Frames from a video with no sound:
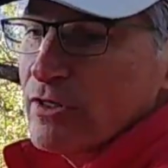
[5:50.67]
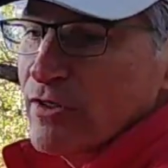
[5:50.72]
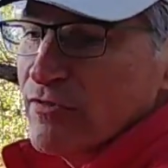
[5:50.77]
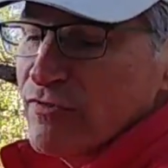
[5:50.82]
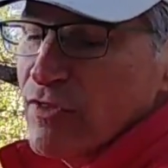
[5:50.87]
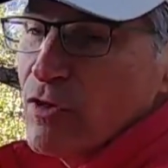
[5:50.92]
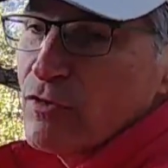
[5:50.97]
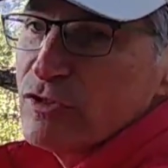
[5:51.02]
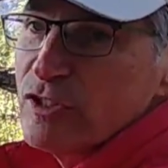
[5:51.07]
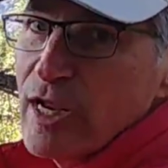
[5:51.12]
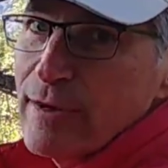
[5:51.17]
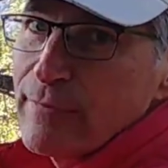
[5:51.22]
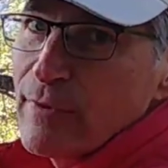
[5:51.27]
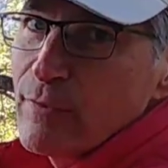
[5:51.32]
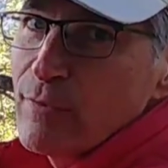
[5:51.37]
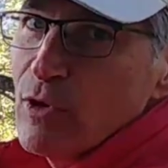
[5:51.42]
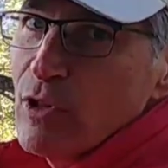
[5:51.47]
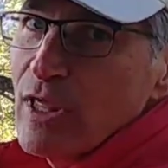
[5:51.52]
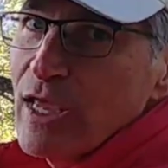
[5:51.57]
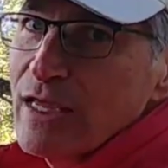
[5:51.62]
the float chamber
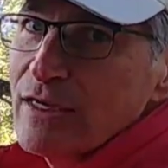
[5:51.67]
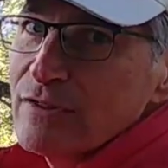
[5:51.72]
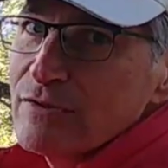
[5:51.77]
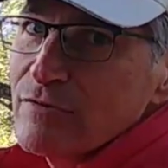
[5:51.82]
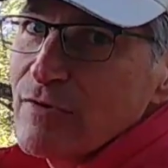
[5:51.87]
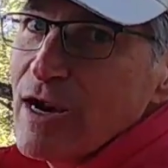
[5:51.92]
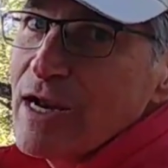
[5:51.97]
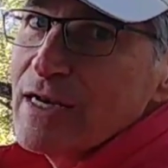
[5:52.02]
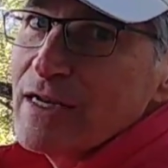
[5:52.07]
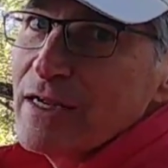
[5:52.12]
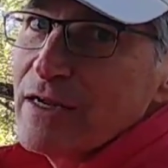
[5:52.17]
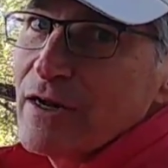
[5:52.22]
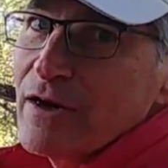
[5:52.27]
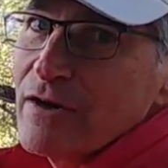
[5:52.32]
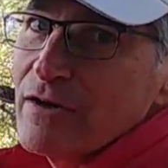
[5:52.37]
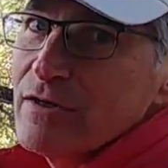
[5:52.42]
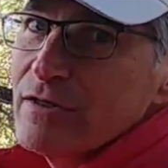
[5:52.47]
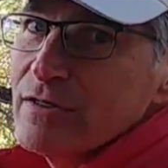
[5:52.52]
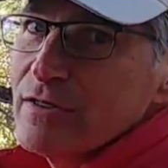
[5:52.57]
will end right here